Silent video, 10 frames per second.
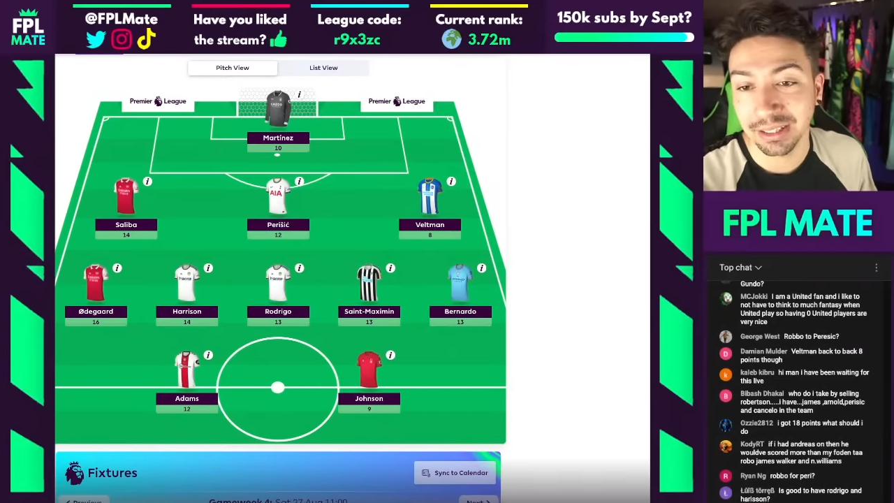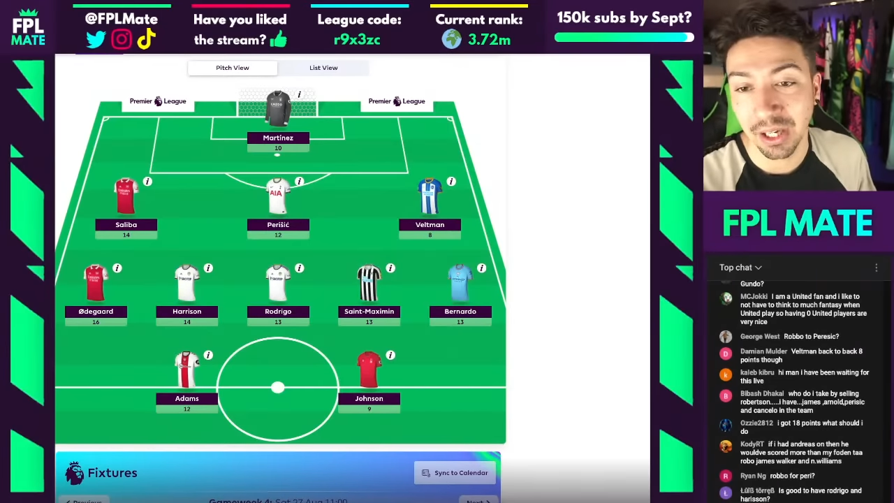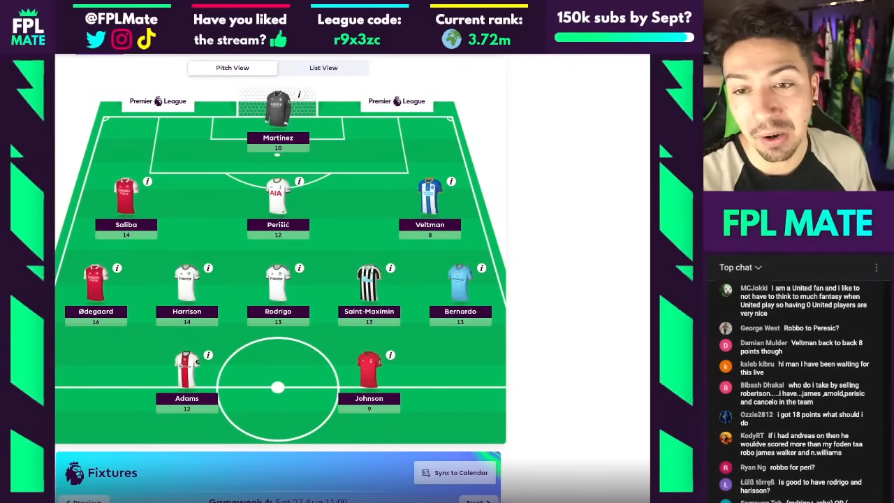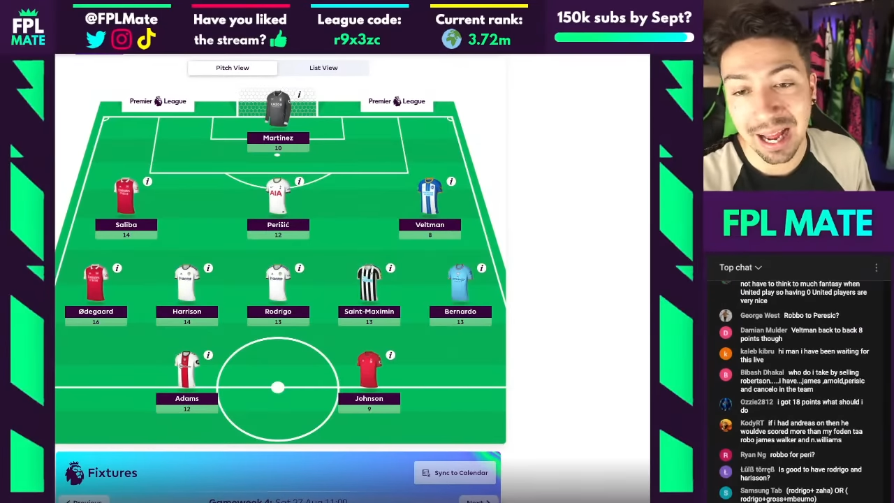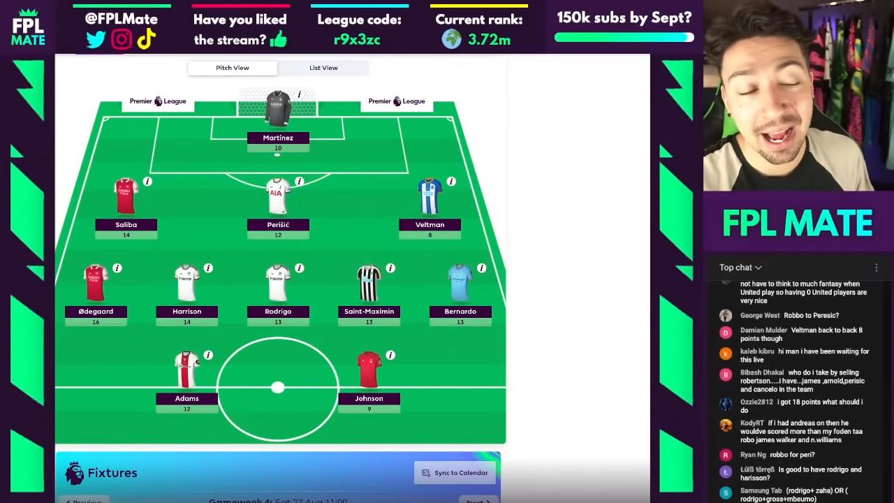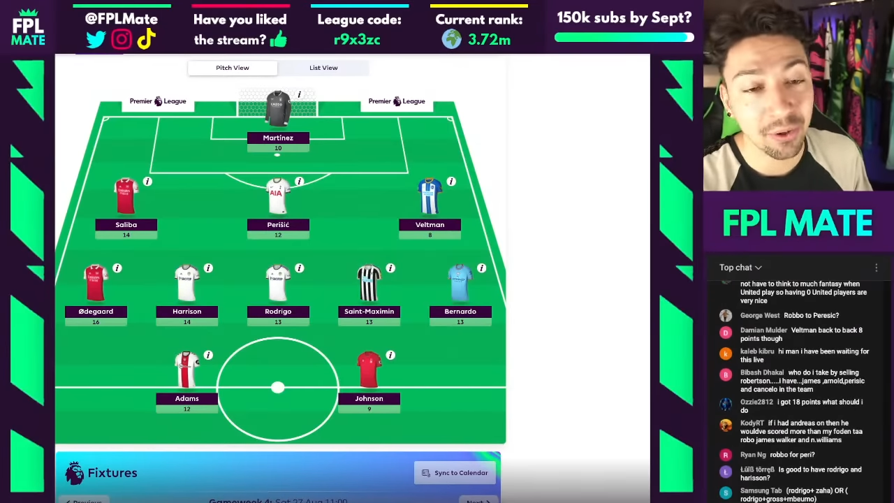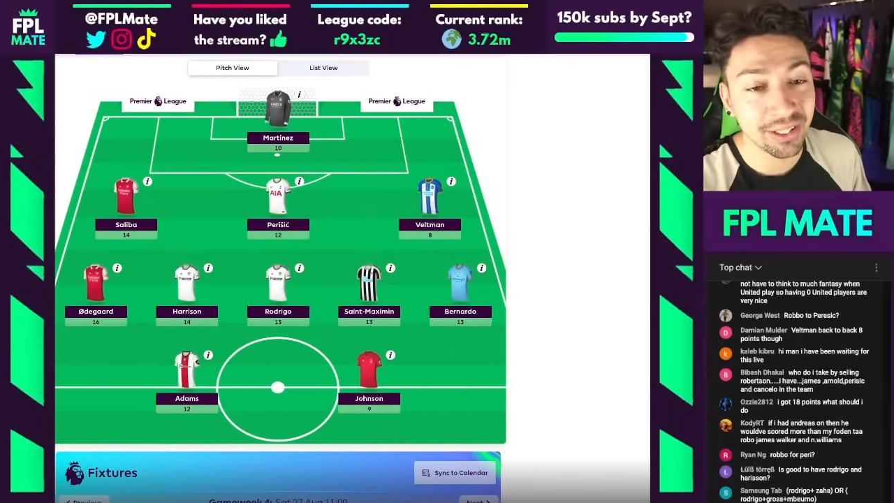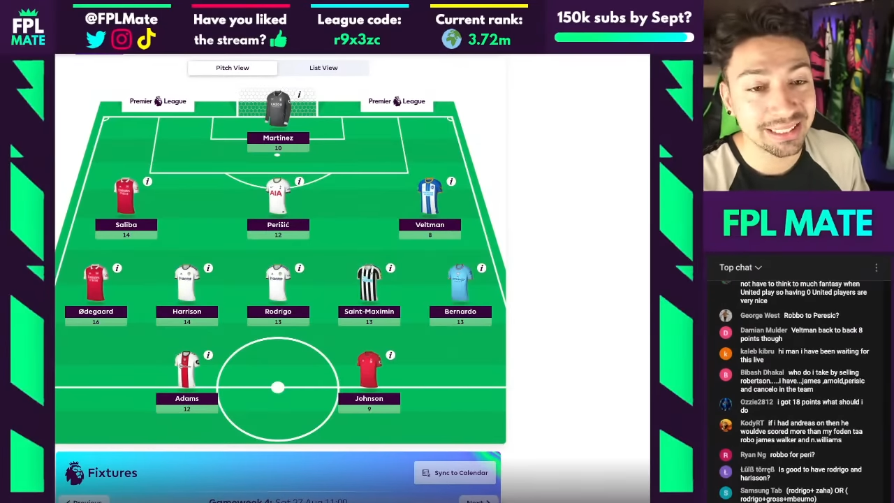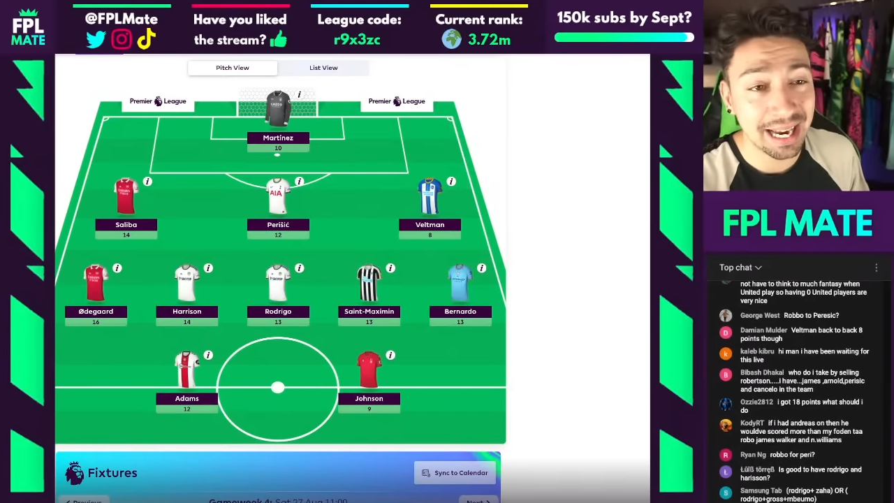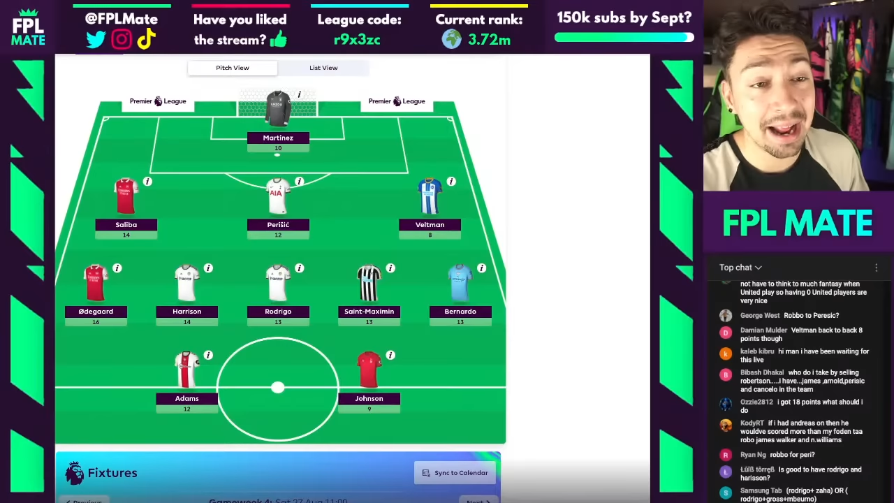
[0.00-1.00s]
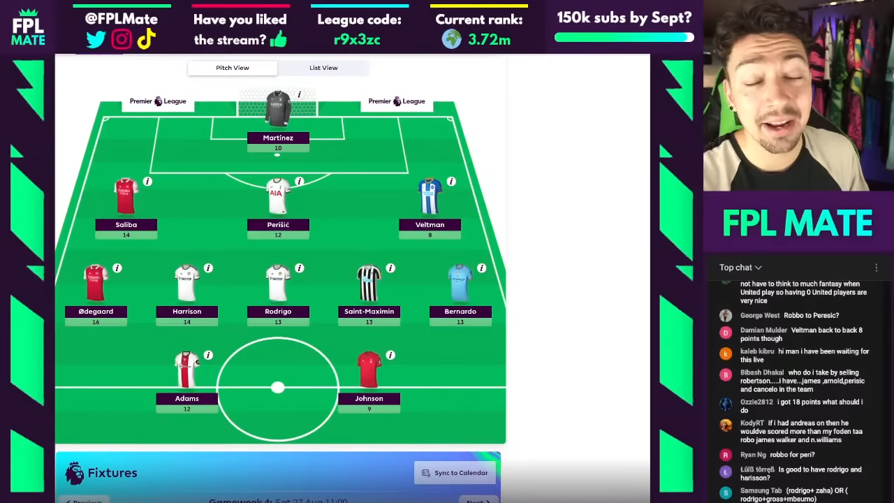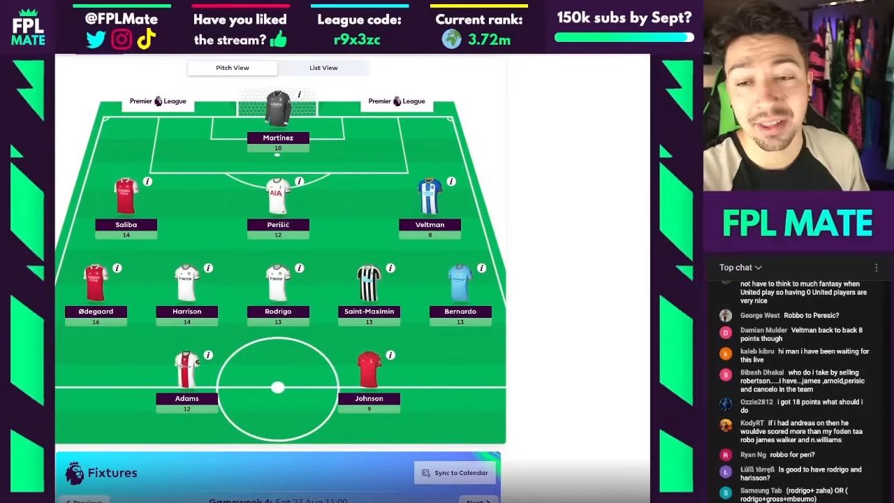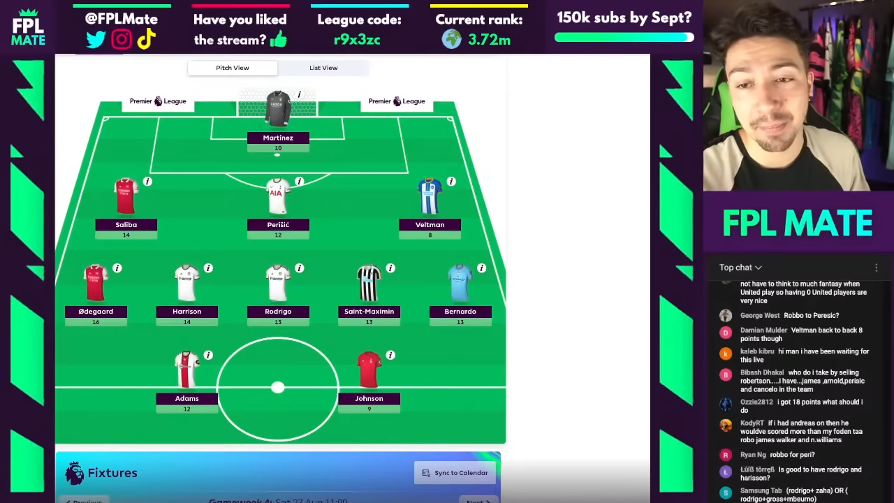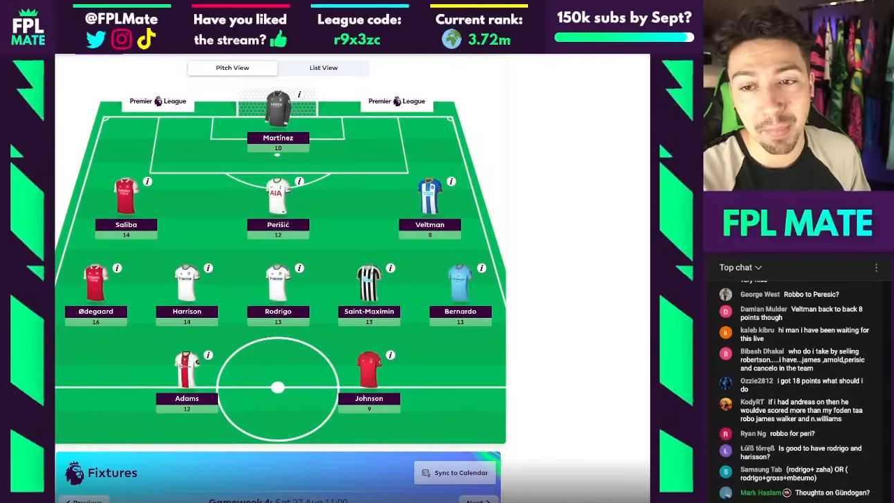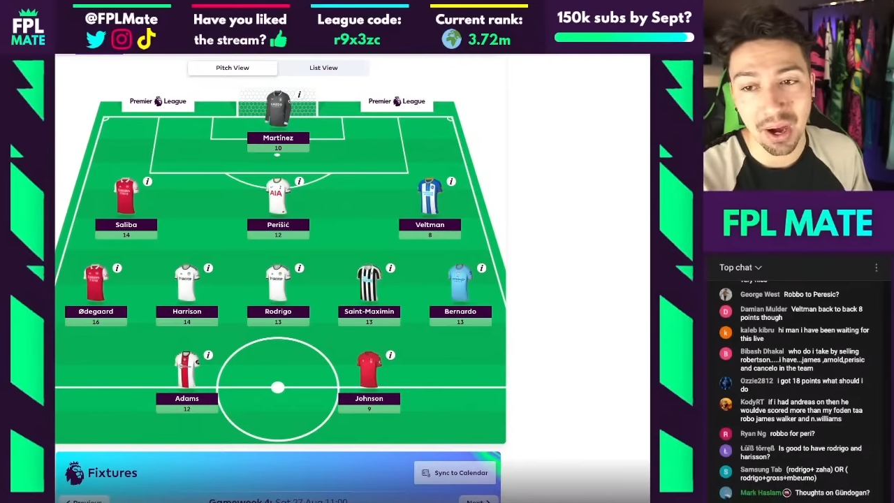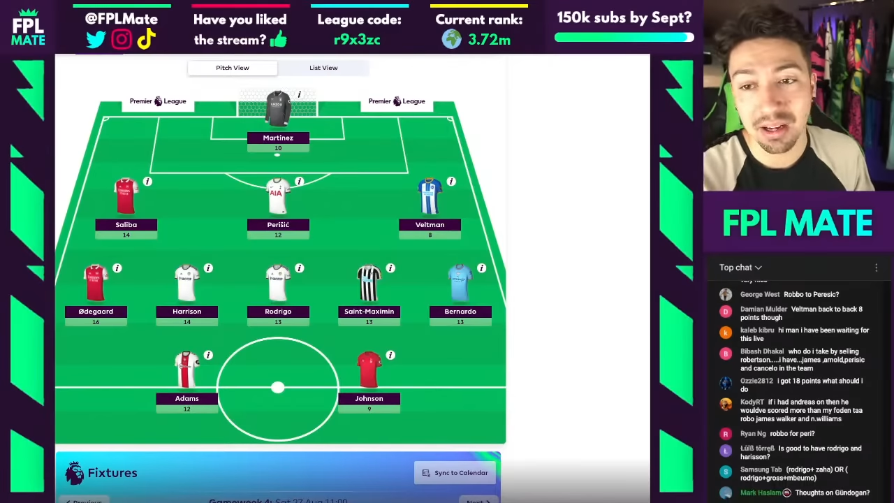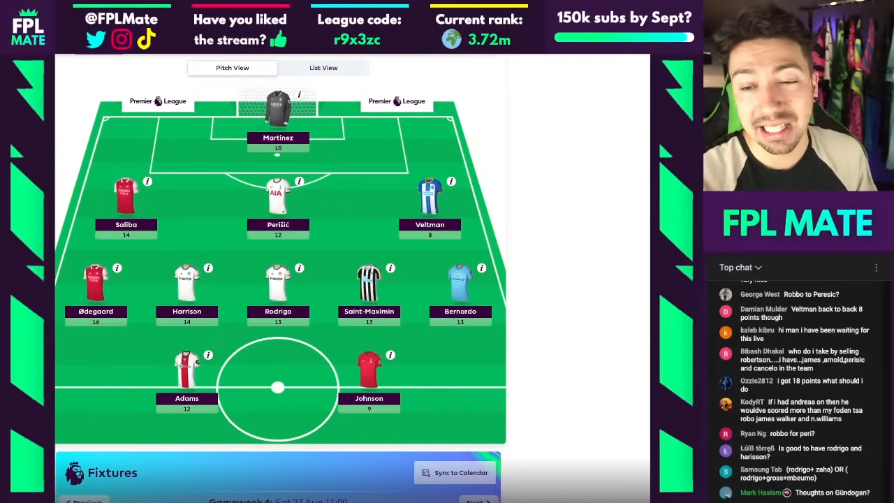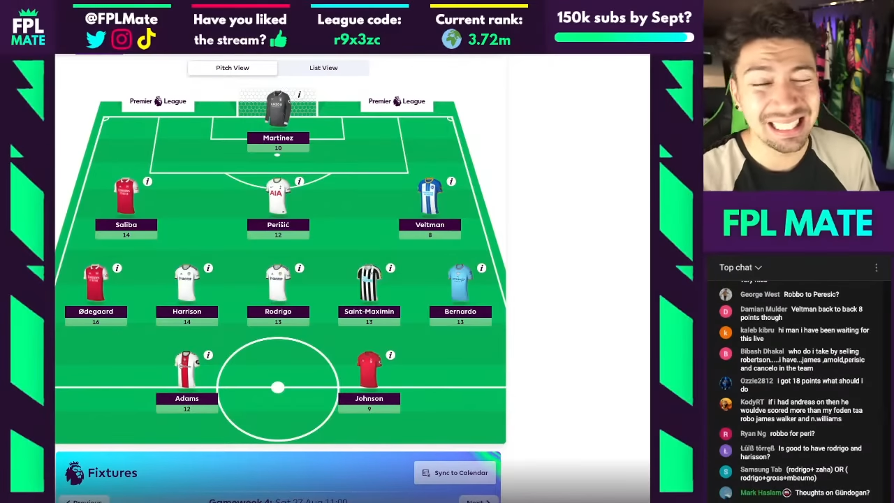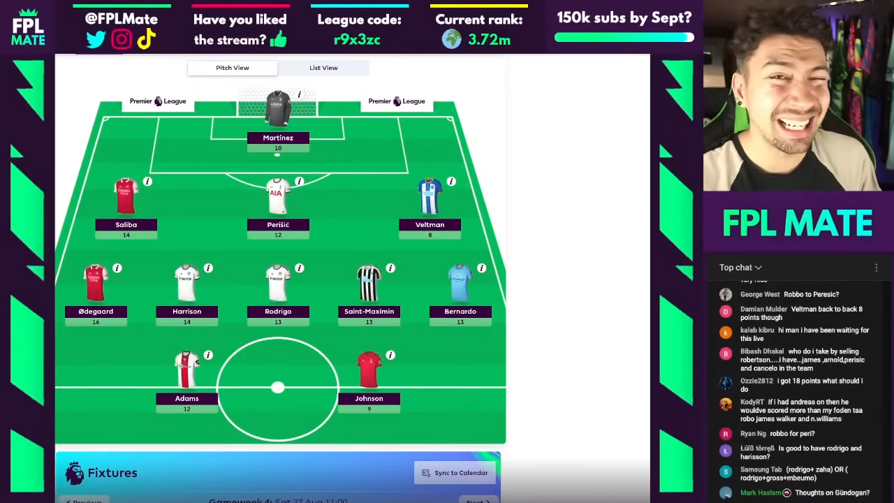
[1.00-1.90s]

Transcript: So how can I say anything but